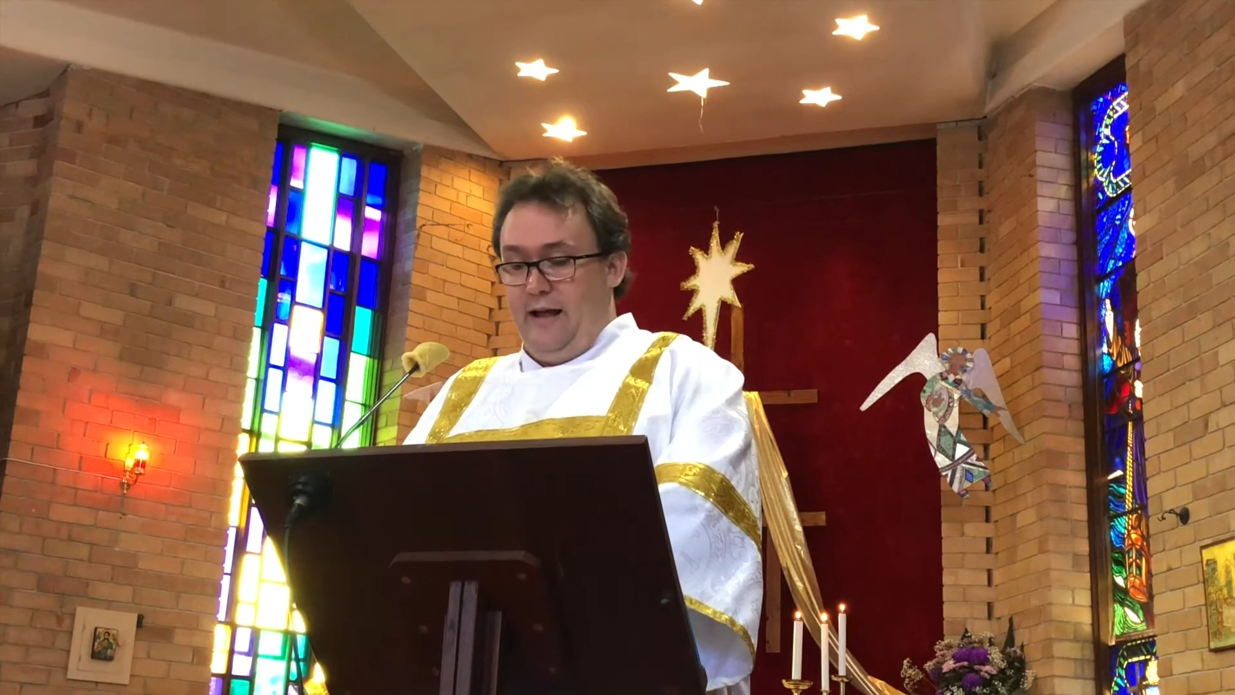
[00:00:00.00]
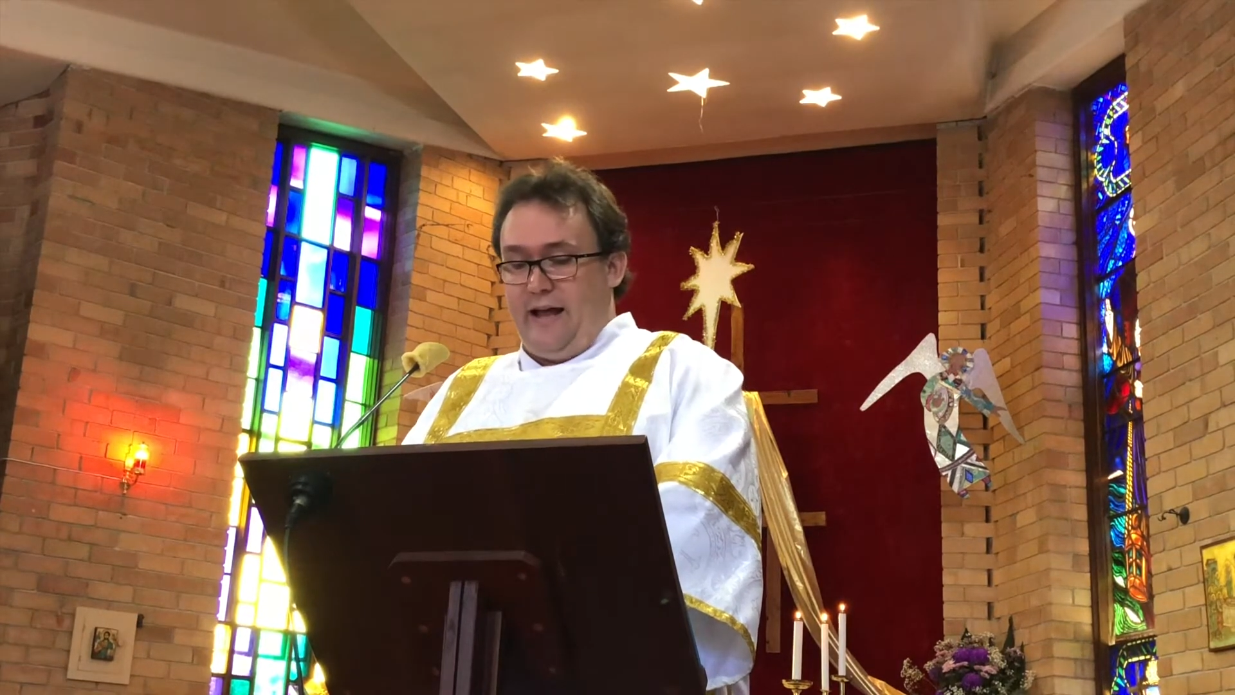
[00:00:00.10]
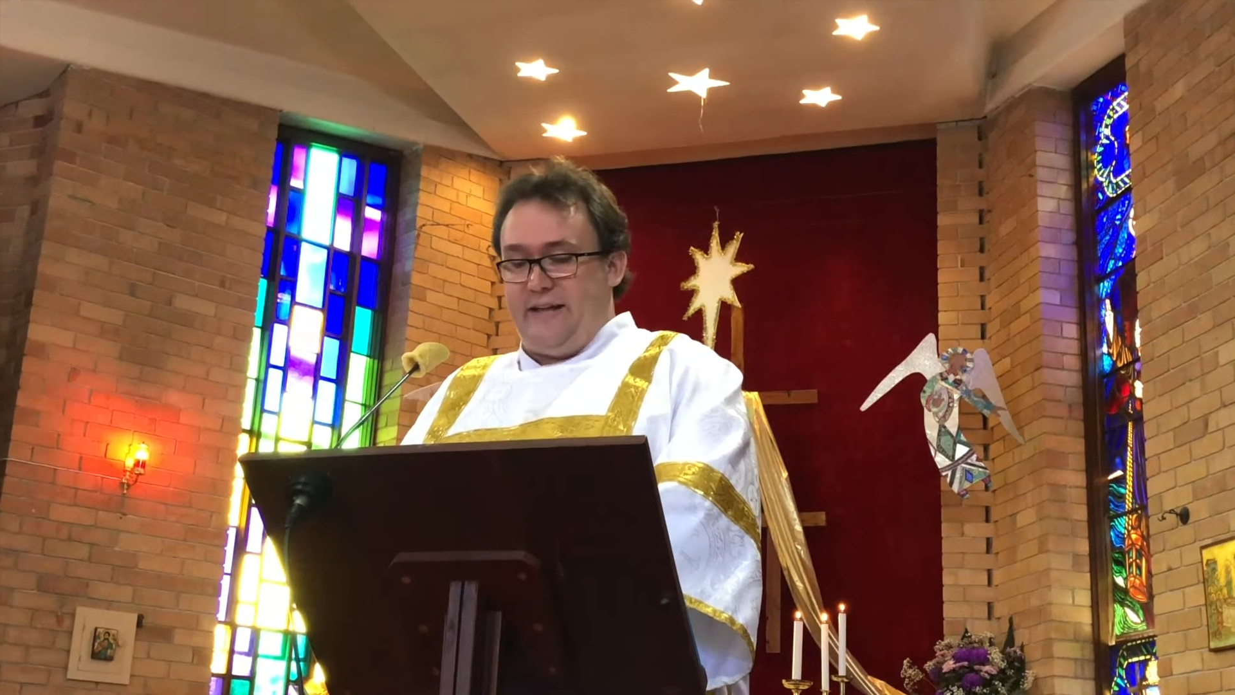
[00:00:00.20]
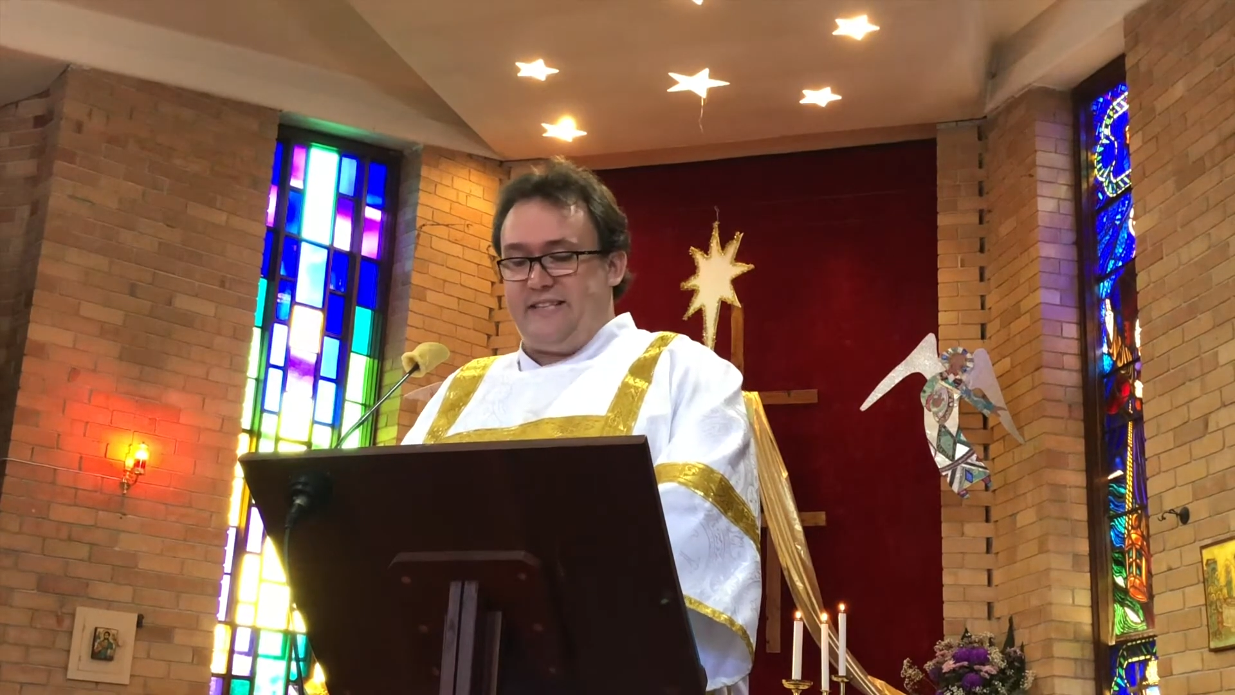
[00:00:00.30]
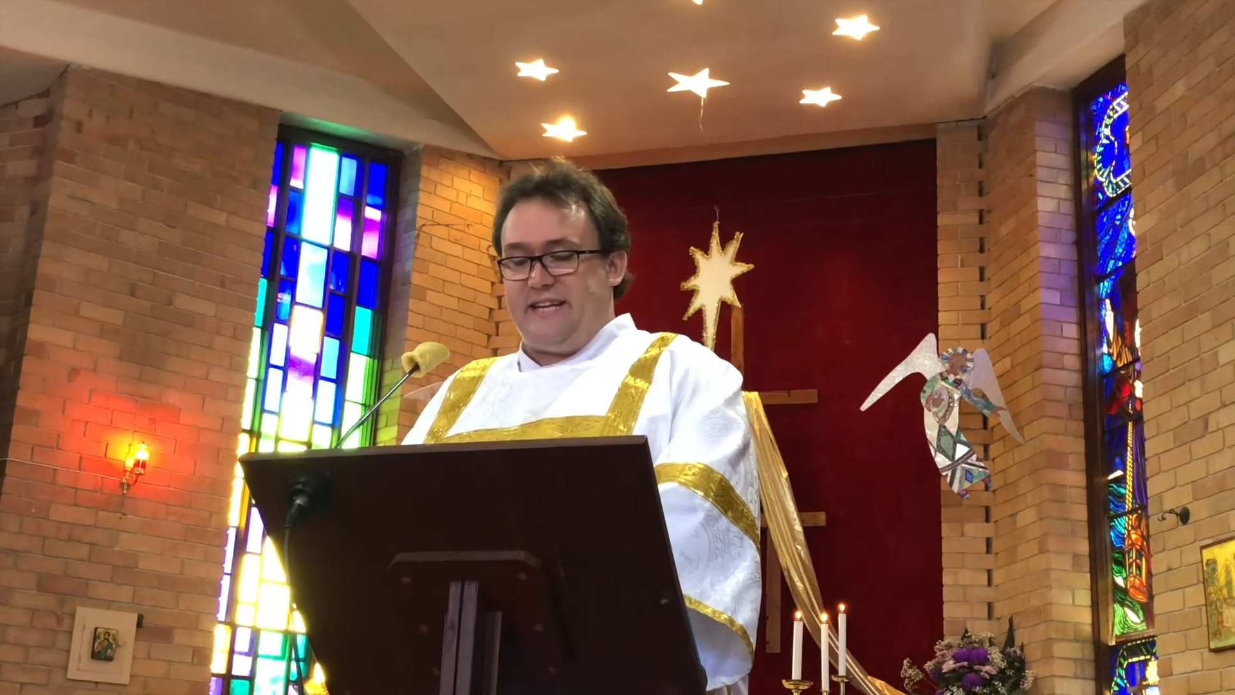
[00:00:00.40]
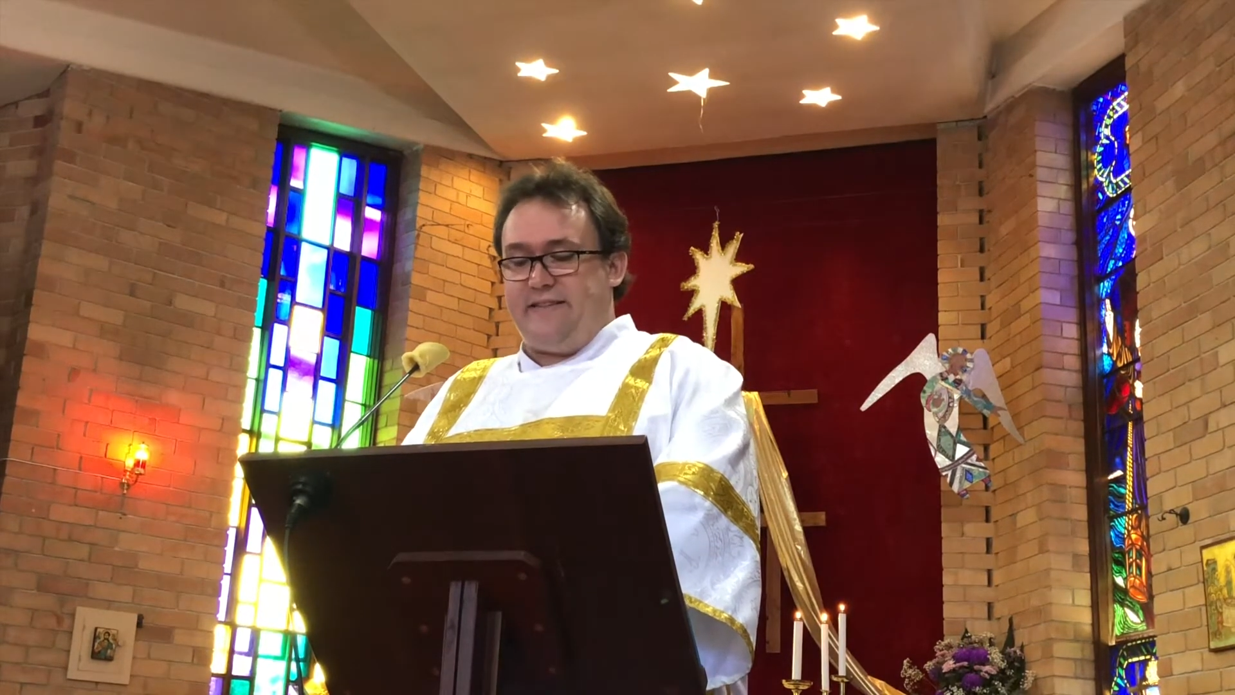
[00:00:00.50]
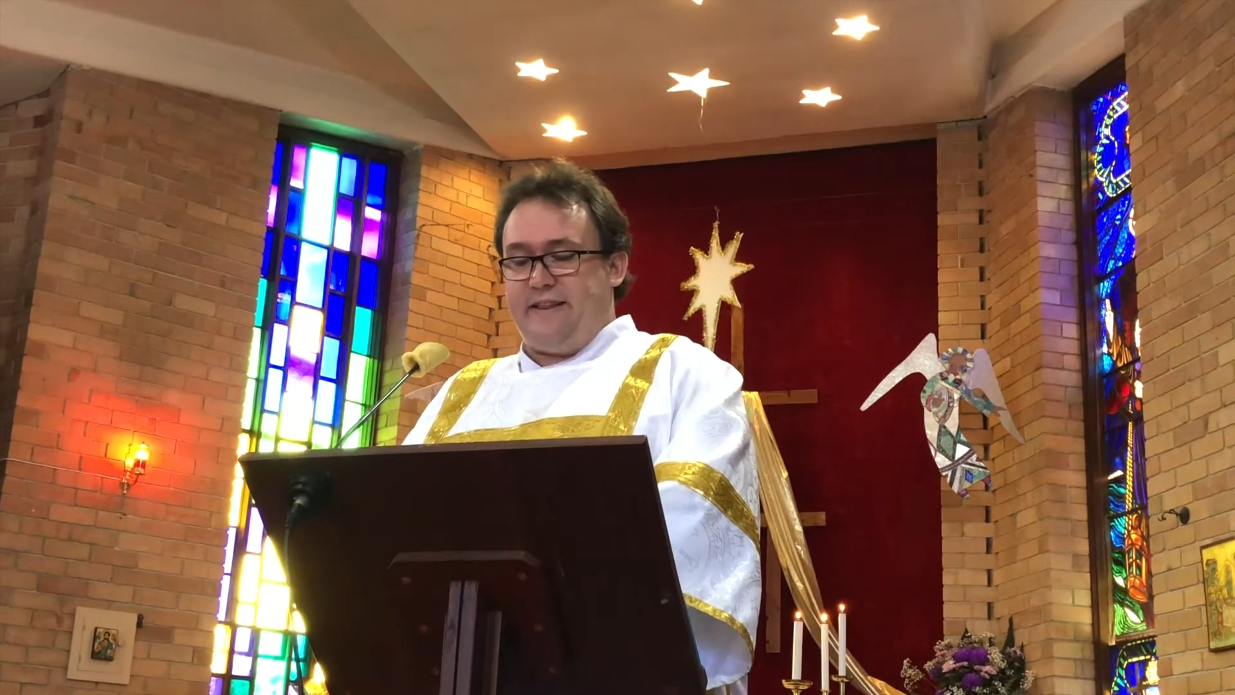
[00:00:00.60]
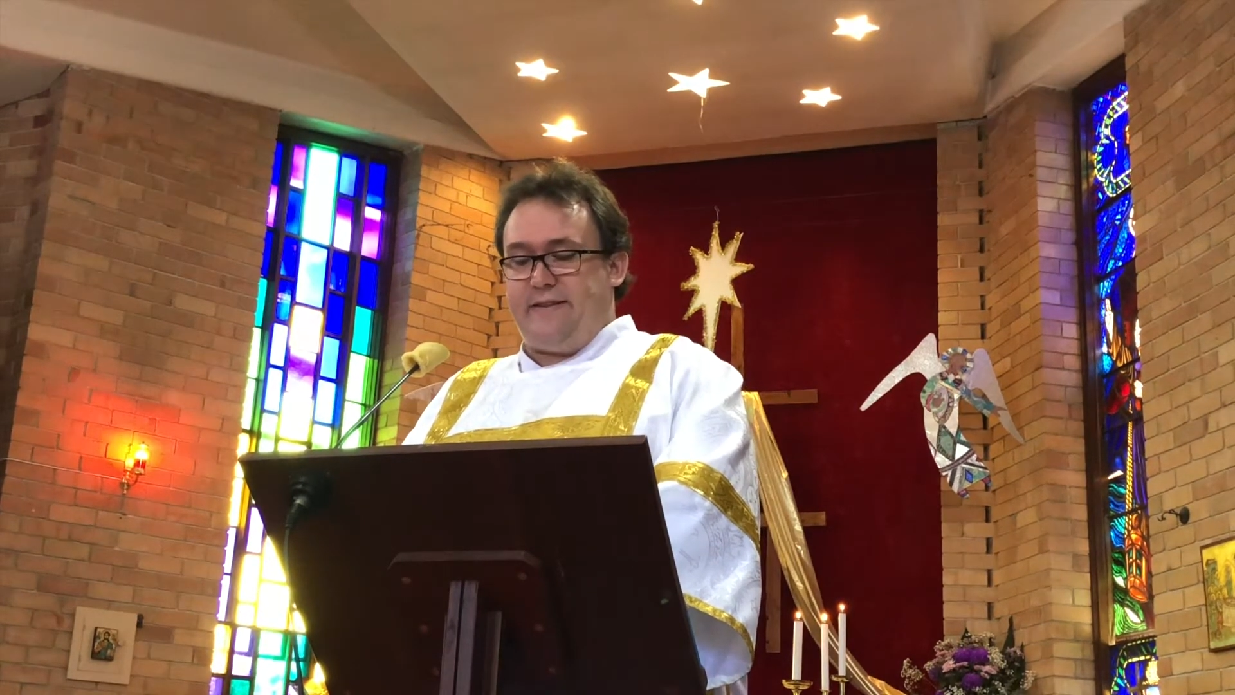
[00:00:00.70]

has said that